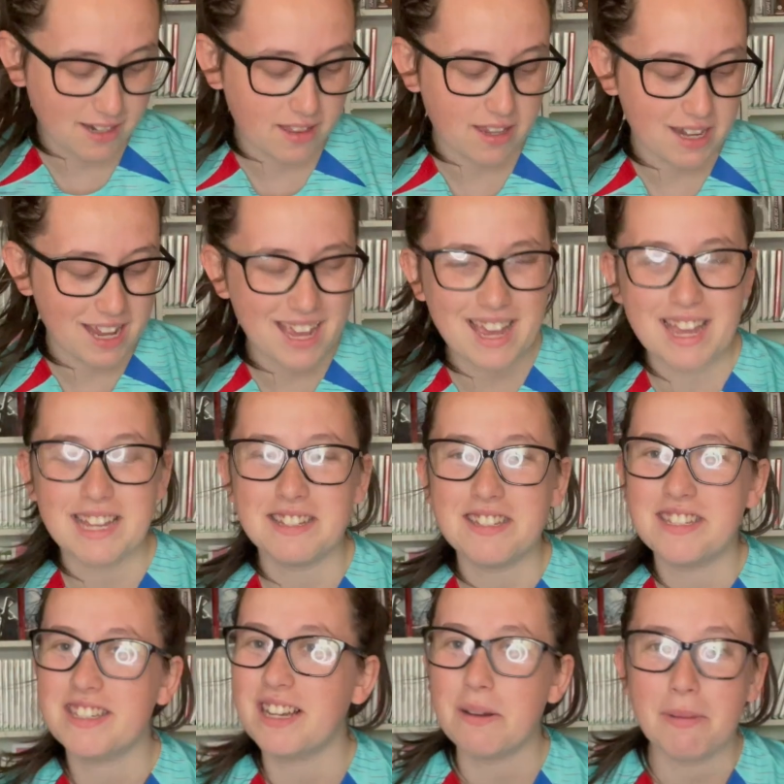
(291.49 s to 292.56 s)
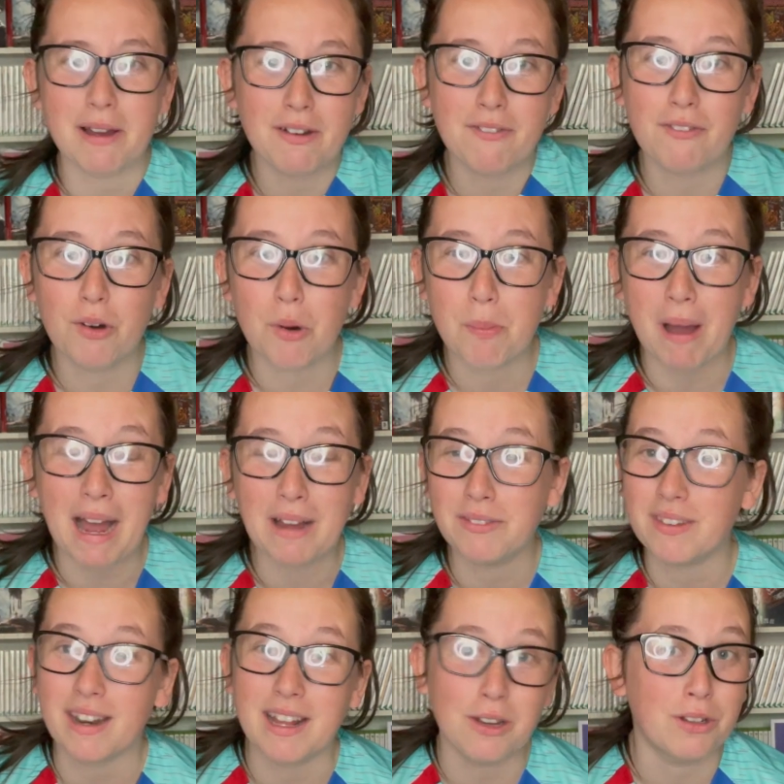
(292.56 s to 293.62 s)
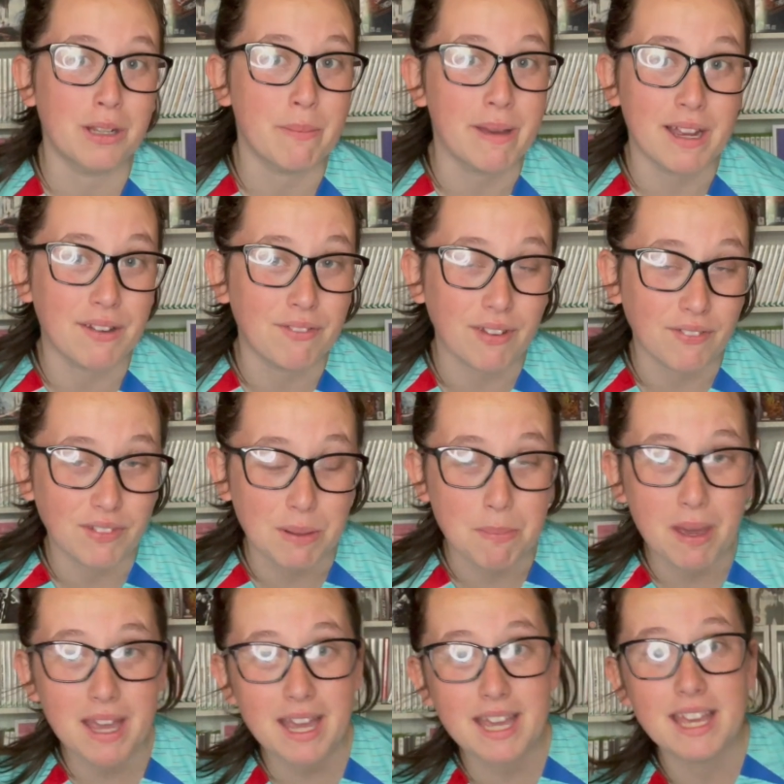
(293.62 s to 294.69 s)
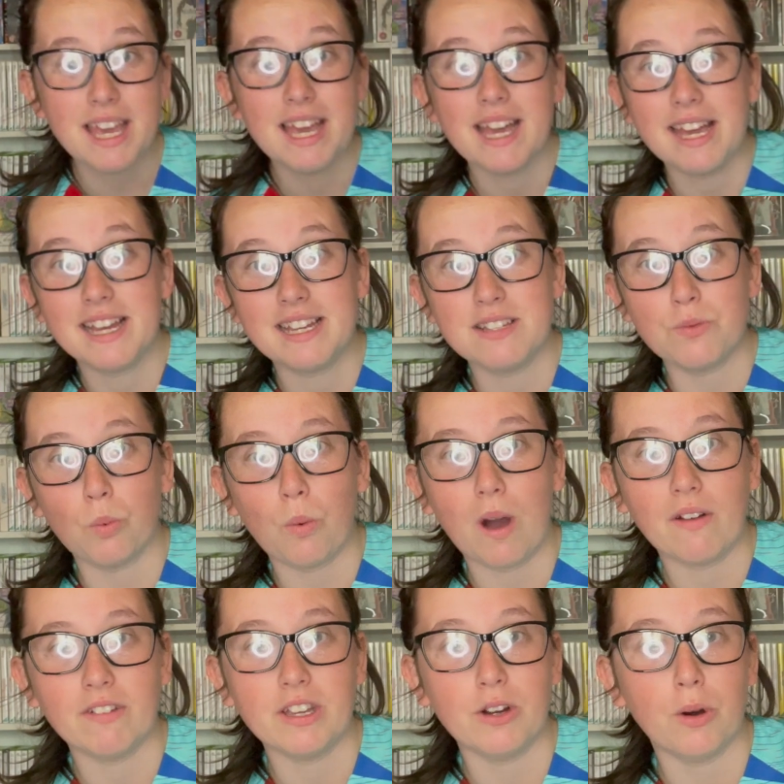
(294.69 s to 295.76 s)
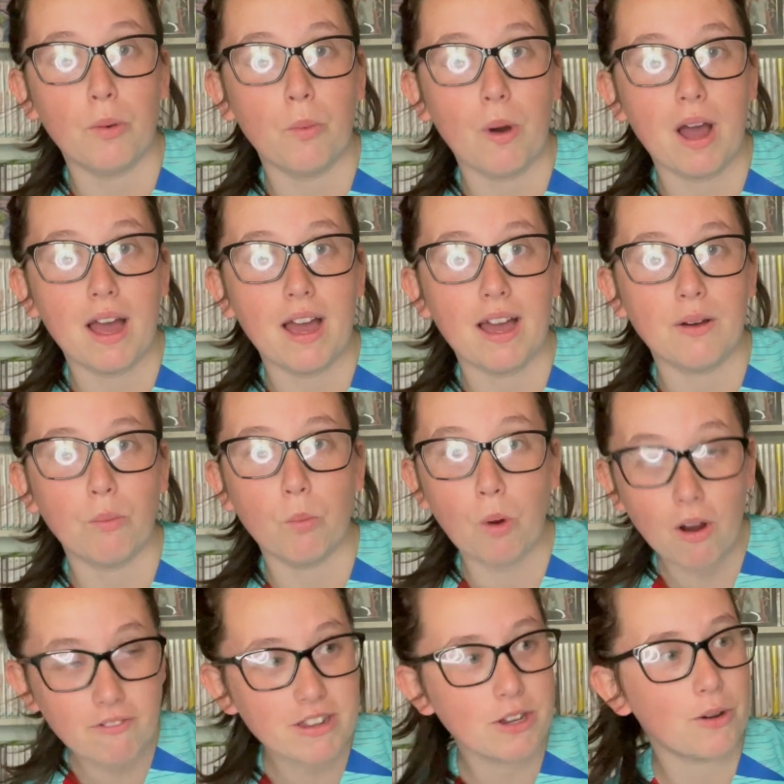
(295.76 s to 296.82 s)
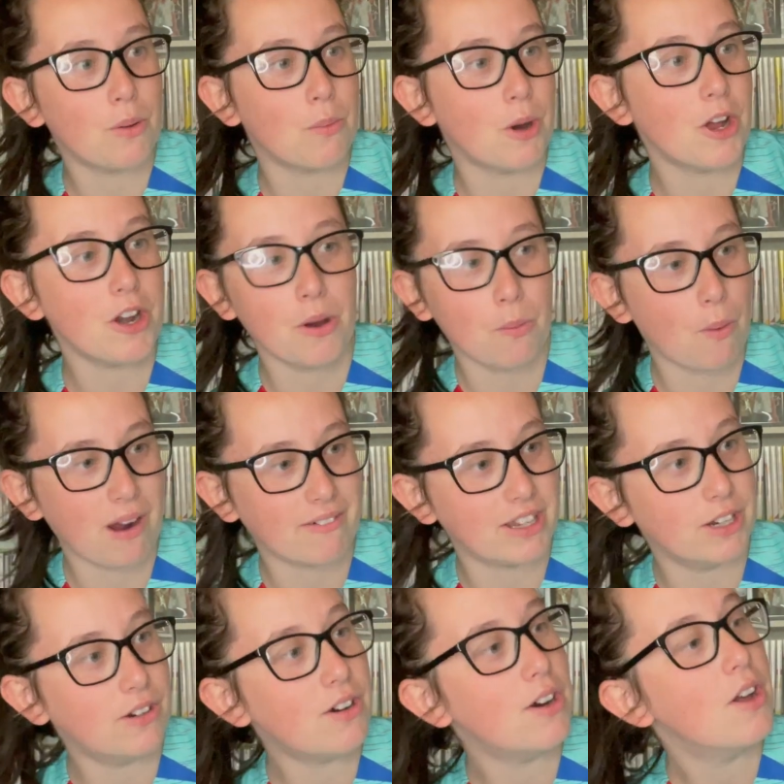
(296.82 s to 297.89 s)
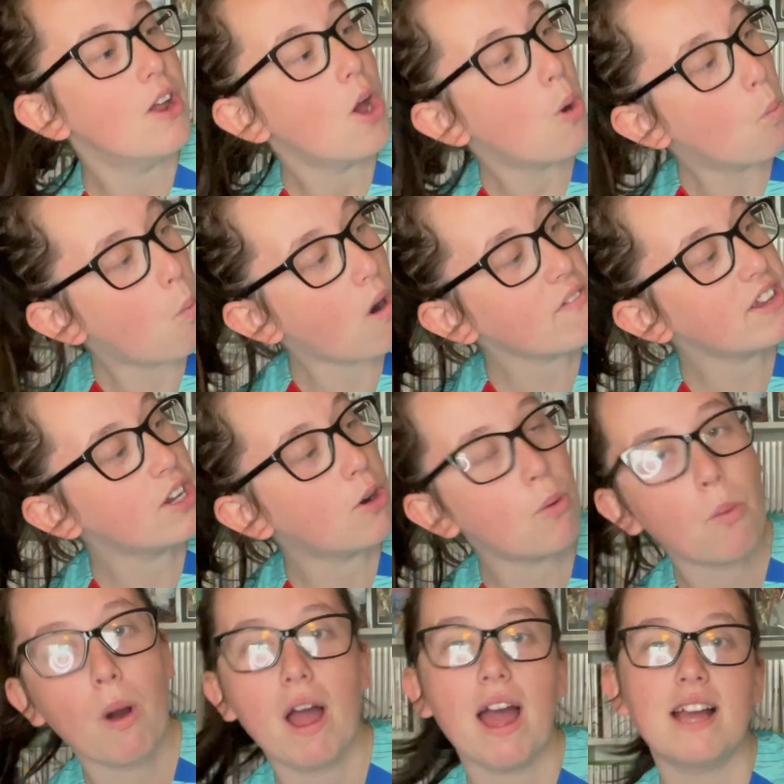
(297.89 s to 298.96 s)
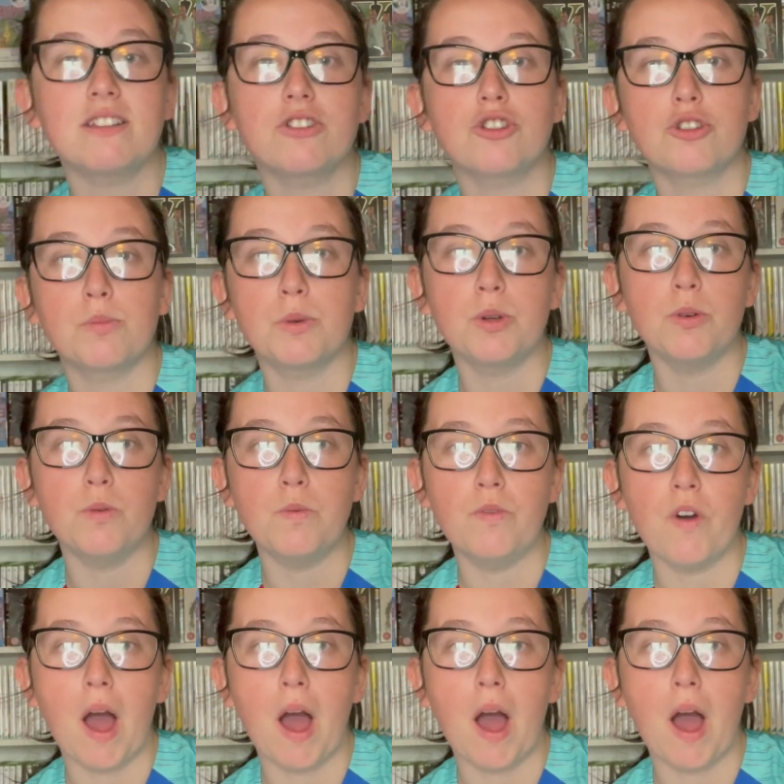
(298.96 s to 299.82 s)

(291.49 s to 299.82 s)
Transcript: of the day, it's still about £4 and I only paid 50p. It is WarioWare, not WarioWare Smooth